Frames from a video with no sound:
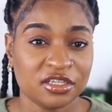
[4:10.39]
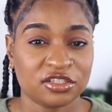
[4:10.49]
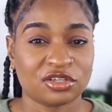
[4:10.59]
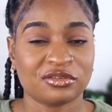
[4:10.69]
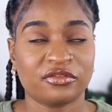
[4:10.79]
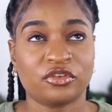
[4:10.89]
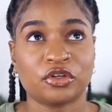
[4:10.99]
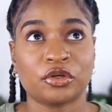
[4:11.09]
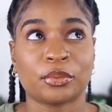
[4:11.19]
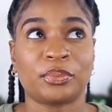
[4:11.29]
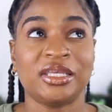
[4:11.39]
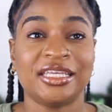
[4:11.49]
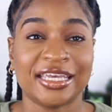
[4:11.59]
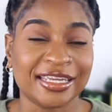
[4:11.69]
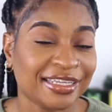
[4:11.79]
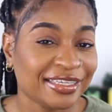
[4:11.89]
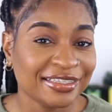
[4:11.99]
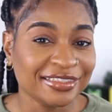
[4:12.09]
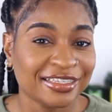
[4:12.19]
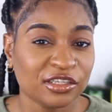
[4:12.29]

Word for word: So if you're beginning,